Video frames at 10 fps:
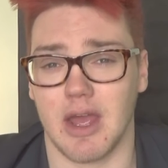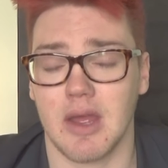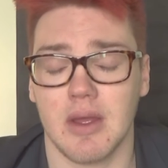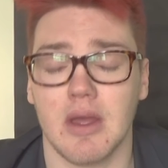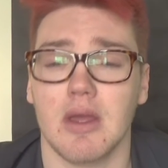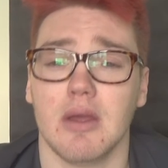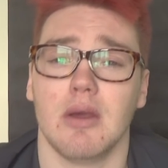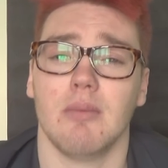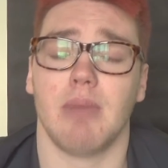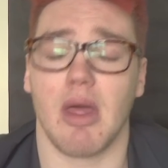
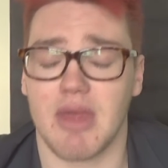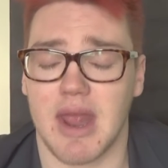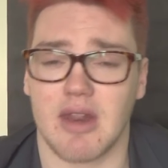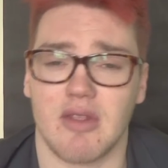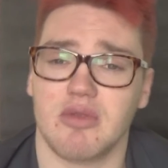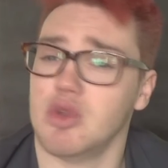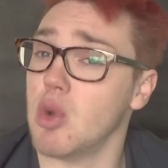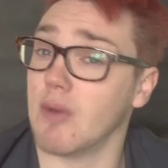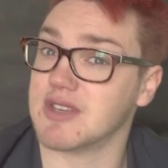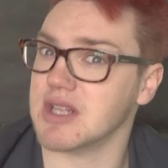But then
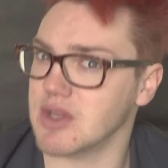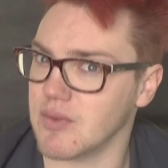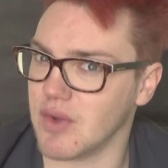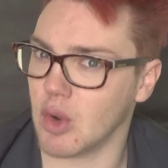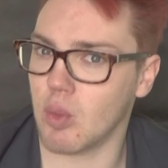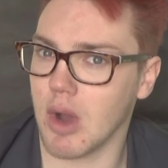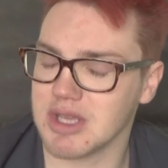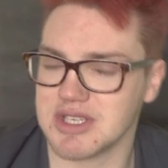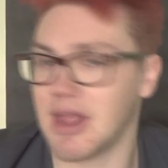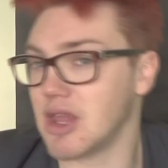you obviously do feel
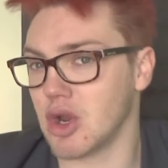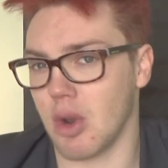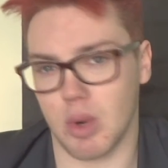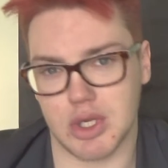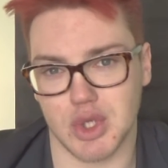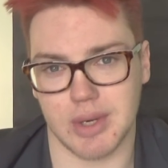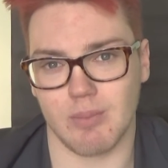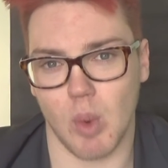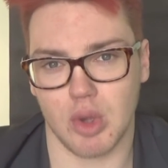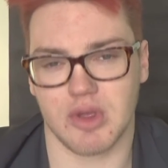worse, and then you're going to want to drink
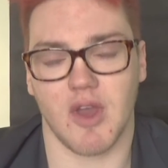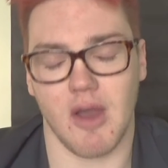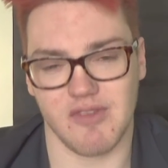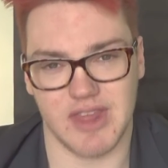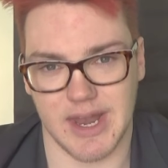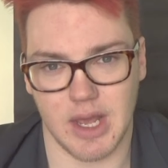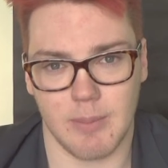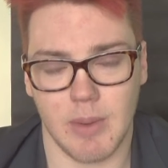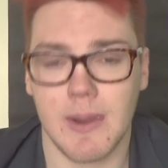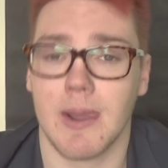more to cover that
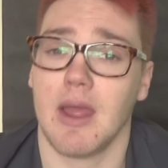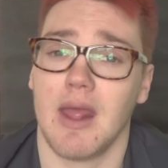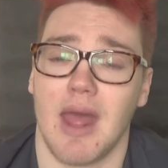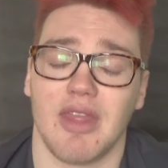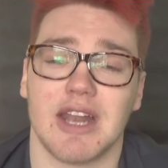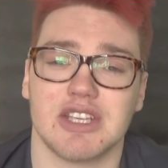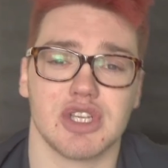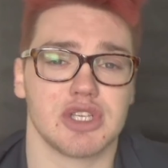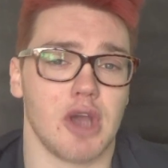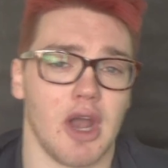up, and then it's
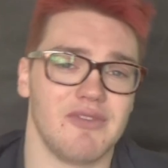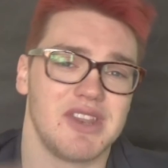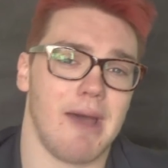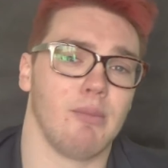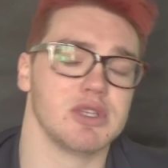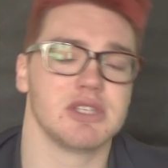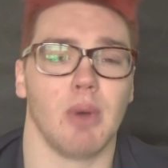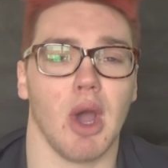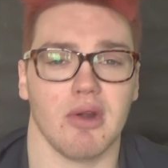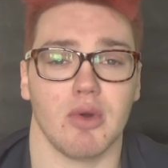just kind of a downward
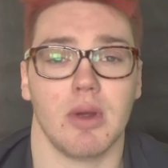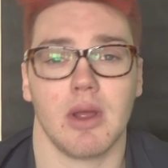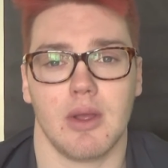spiral.